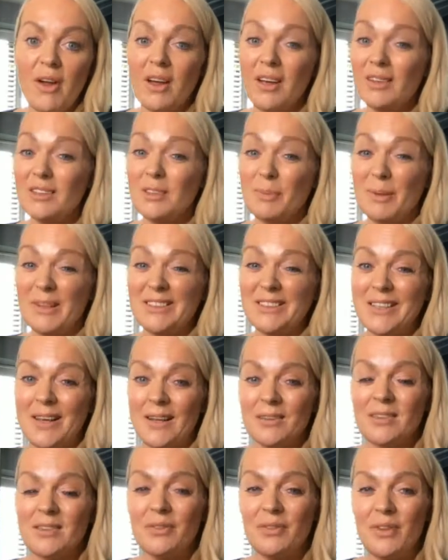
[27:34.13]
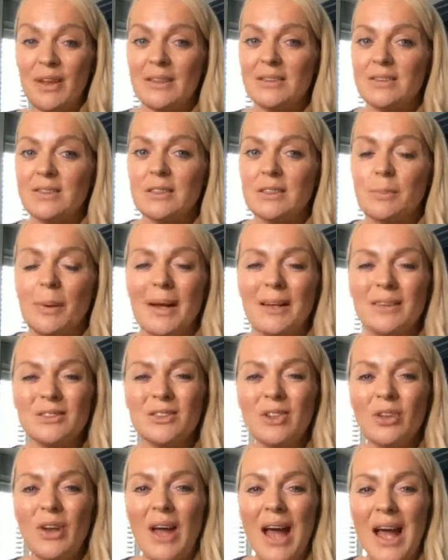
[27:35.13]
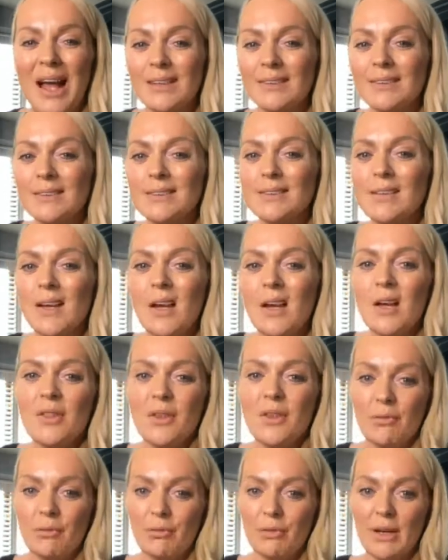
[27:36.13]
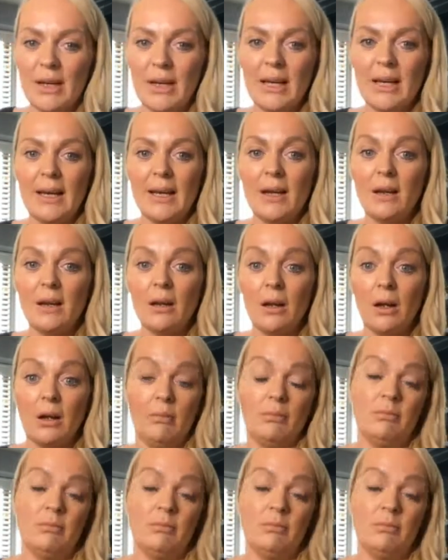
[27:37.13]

I spent tens of thousands of pounds on ads that really,